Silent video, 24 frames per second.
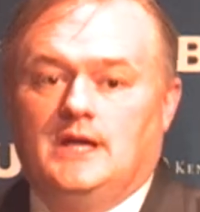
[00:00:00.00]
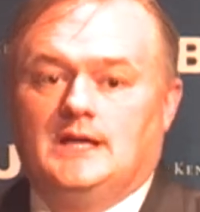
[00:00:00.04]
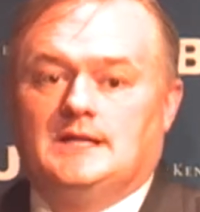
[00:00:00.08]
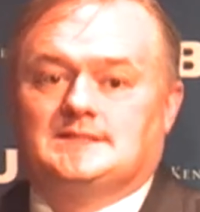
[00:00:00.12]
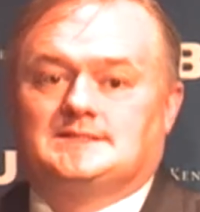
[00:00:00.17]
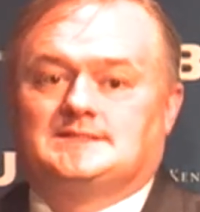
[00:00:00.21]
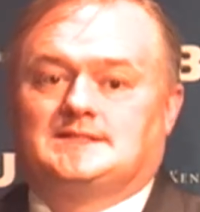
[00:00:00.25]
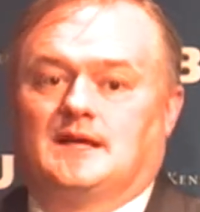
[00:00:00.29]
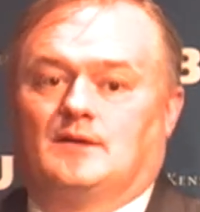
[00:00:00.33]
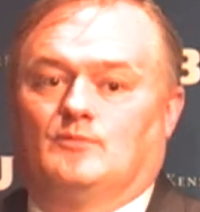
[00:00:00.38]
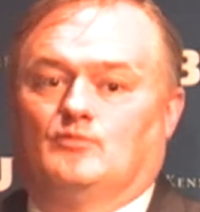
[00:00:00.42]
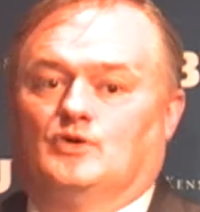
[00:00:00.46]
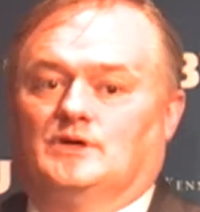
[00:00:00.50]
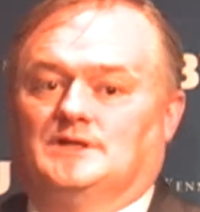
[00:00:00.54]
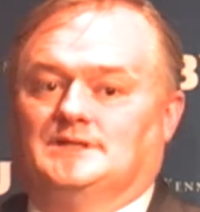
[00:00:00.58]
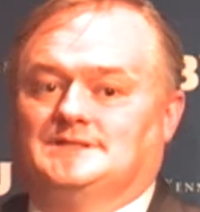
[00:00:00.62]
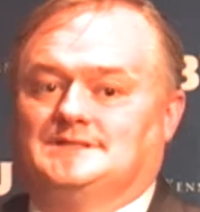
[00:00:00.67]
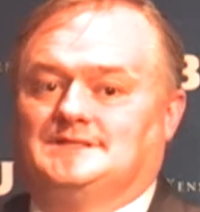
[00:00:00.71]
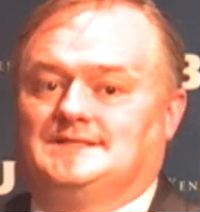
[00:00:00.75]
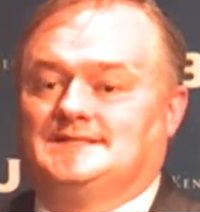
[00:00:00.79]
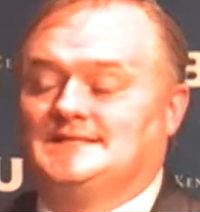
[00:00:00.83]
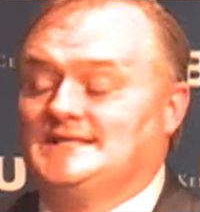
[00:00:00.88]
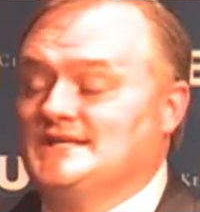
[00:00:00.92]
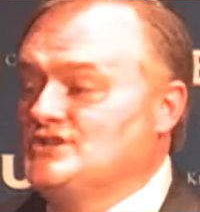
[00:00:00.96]

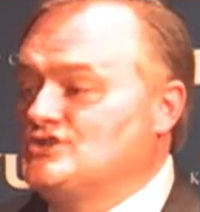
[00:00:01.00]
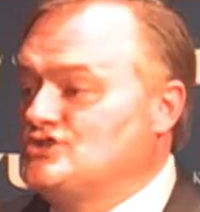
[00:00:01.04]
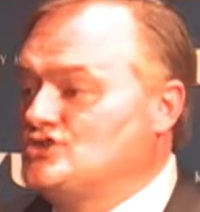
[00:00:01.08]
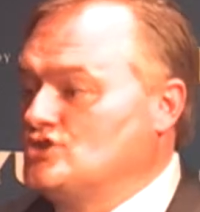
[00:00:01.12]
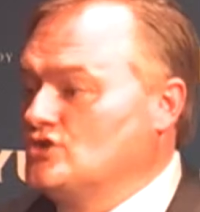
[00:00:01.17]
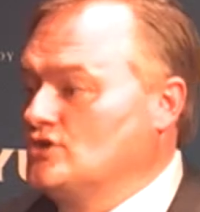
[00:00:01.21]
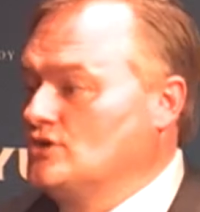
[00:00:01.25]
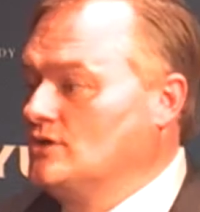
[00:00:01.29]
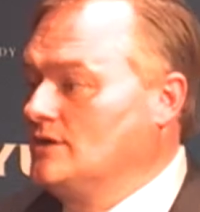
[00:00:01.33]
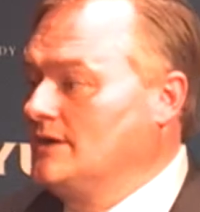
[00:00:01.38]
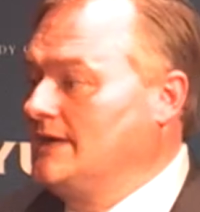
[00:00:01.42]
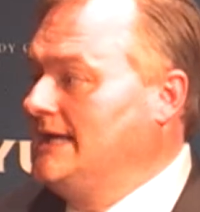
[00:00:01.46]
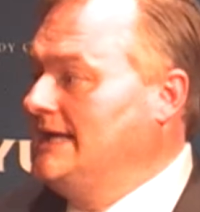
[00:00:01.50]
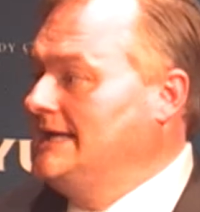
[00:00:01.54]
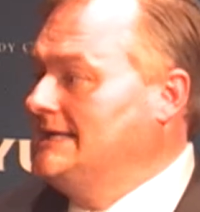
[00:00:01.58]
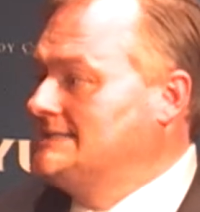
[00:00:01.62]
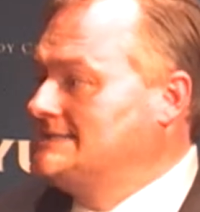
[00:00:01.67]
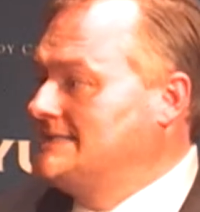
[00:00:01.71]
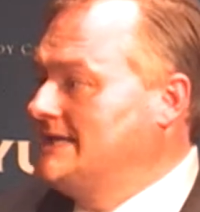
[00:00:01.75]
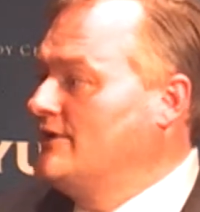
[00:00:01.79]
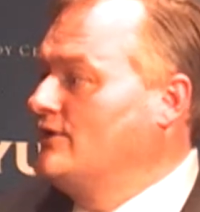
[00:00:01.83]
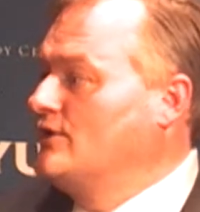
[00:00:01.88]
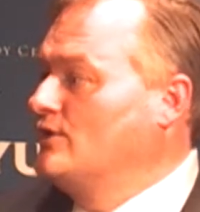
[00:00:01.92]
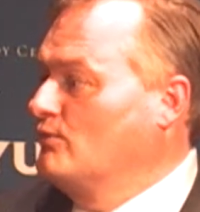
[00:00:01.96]
someone's sister
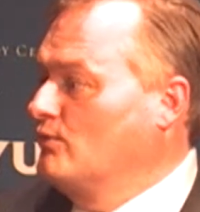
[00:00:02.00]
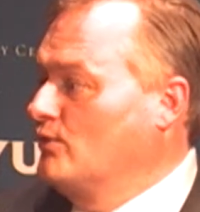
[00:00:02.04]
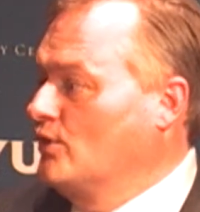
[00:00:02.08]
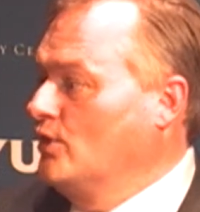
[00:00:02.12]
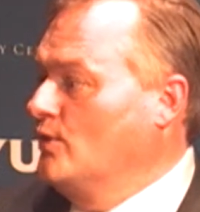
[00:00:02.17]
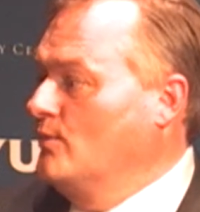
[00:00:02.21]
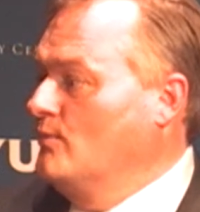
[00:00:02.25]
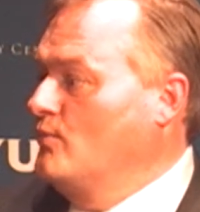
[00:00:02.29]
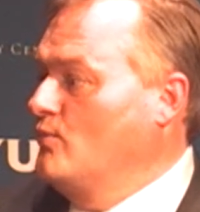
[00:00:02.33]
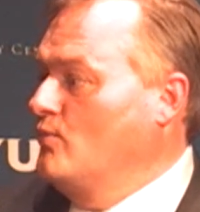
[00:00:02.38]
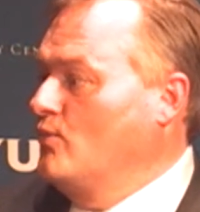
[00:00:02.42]
is in the room